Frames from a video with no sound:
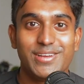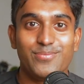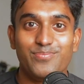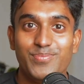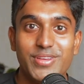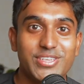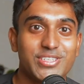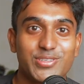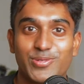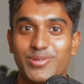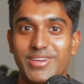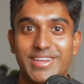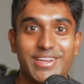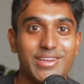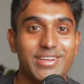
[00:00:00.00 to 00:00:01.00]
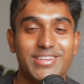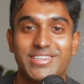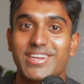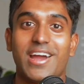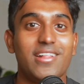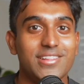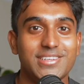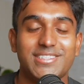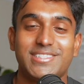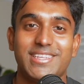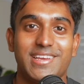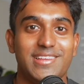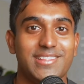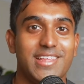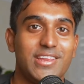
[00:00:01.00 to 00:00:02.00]
mystery challenge
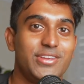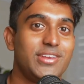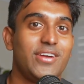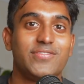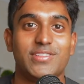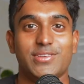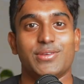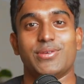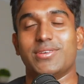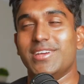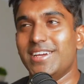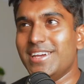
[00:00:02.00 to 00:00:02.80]
thing that you'd have to do.